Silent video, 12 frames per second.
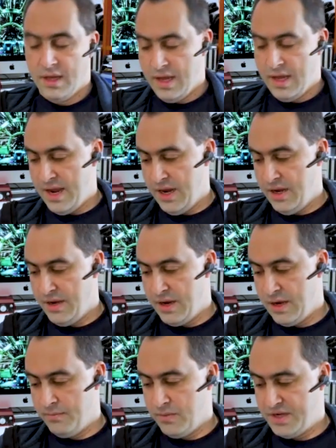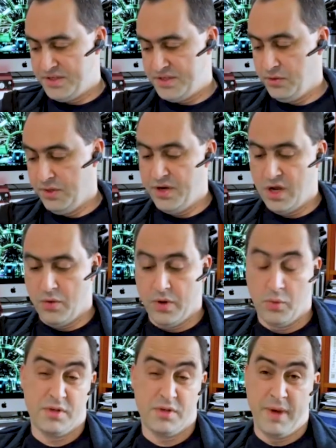And I still didn't know what
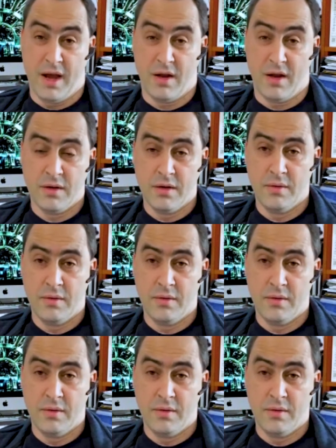it was about.